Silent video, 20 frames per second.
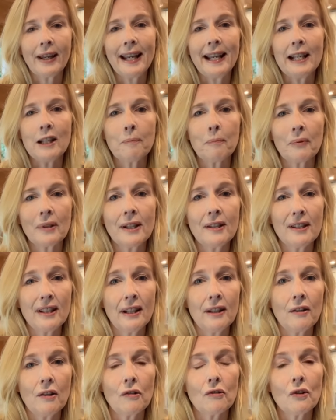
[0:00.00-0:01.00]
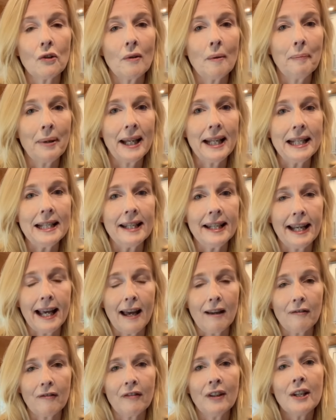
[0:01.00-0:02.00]
it's printed through a PDF.
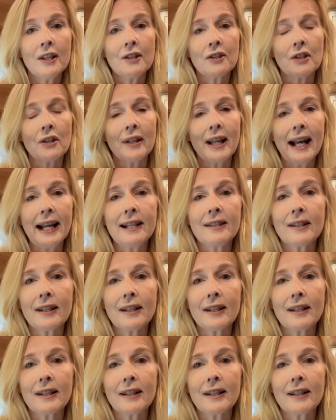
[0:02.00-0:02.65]
So that is a